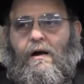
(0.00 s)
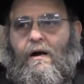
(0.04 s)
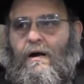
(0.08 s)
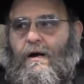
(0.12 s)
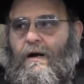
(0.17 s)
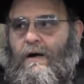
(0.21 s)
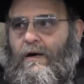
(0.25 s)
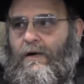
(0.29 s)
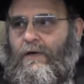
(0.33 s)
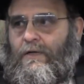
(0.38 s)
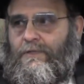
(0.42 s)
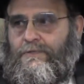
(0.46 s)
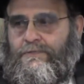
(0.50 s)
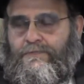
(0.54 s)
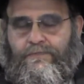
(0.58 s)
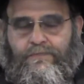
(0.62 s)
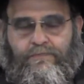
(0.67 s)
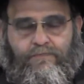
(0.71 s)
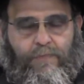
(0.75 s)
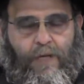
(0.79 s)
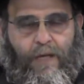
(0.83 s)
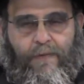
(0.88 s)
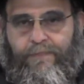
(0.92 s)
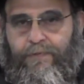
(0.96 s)

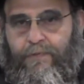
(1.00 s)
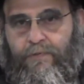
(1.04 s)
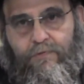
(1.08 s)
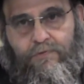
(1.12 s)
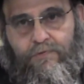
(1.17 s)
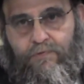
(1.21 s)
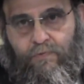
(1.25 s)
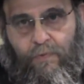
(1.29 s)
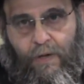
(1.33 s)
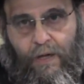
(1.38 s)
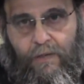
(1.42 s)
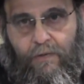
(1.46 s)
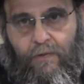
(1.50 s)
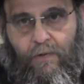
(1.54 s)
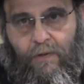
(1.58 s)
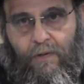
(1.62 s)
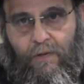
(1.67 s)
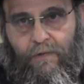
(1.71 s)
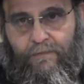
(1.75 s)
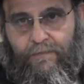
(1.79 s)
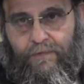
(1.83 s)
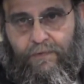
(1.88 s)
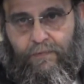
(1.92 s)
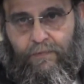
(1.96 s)
Um, I produced wine all
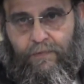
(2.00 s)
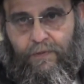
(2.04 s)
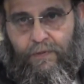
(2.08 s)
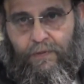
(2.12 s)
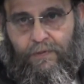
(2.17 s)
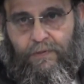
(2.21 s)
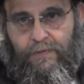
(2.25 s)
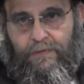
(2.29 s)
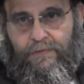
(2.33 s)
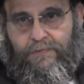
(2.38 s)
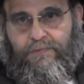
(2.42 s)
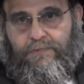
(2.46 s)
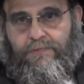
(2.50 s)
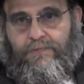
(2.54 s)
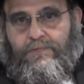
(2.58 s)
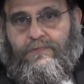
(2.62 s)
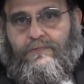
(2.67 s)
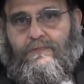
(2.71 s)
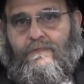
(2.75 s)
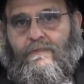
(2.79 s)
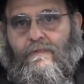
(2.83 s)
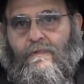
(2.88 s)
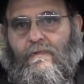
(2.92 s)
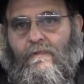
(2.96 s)
over the world
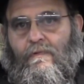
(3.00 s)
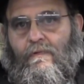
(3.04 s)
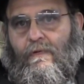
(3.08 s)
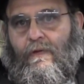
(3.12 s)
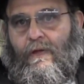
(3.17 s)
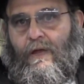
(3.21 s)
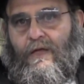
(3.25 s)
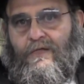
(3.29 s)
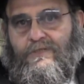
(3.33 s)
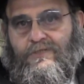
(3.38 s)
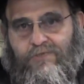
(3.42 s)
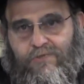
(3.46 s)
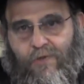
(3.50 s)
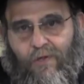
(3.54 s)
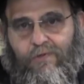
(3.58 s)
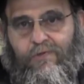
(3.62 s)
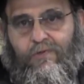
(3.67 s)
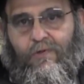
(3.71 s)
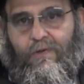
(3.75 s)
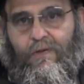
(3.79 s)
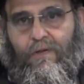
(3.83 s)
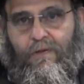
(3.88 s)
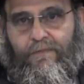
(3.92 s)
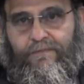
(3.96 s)
and
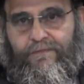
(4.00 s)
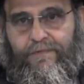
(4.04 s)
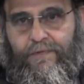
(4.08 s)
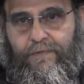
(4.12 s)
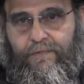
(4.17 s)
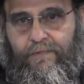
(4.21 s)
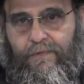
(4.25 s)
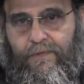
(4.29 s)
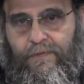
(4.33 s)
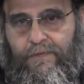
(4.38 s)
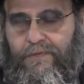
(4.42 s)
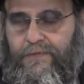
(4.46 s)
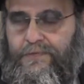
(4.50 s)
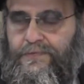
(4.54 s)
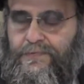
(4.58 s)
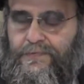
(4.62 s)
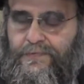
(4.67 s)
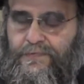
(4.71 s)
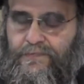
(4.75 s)
sold all over the world.